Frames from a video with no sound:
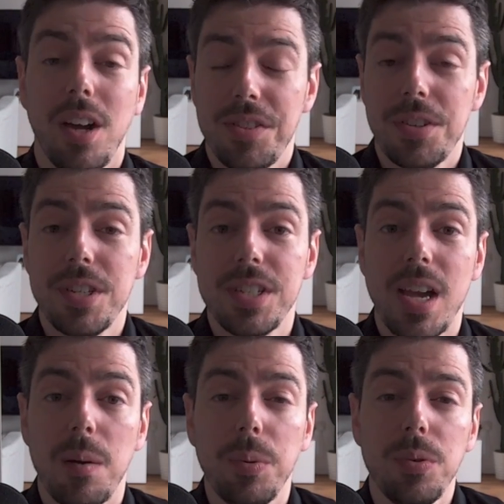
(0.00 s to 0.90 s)
A third
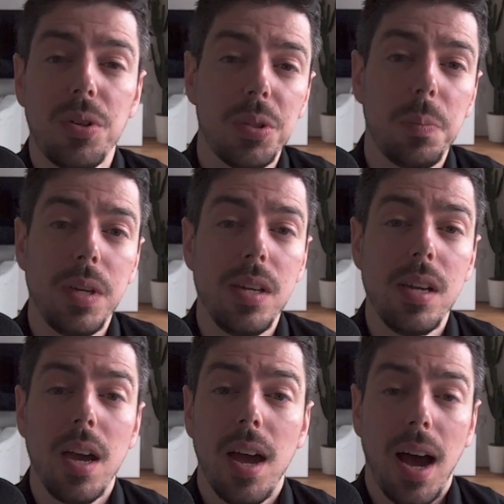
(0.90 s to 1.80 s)
example could
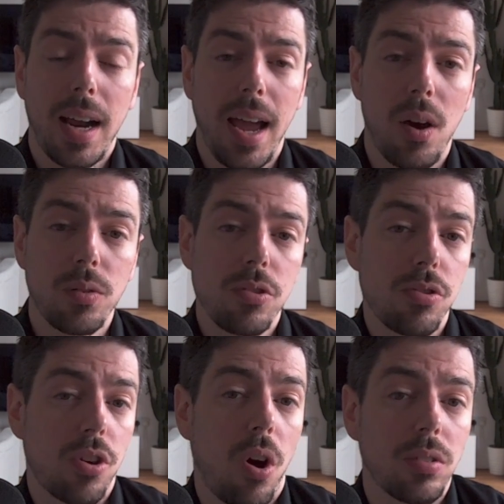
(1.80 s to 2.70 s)
be accounts
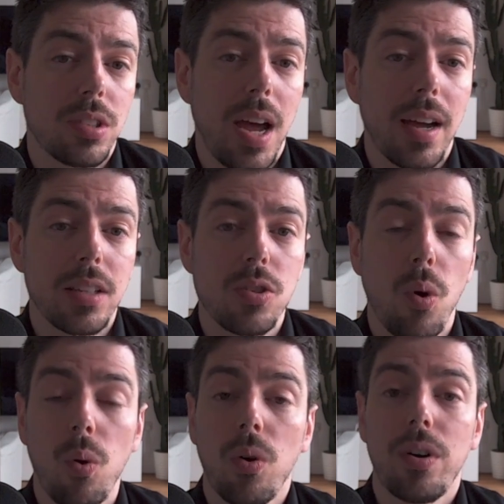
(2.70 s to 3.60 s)
or contacts
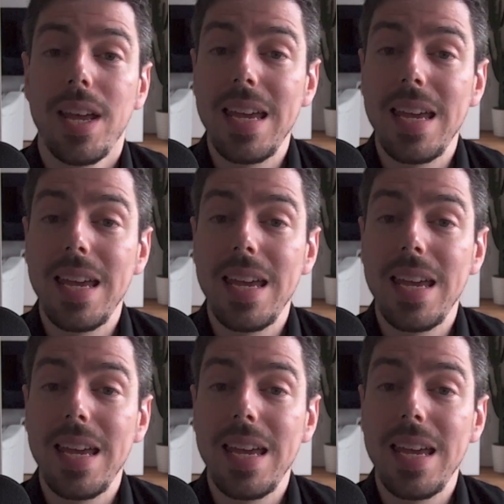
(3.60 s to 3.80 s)
or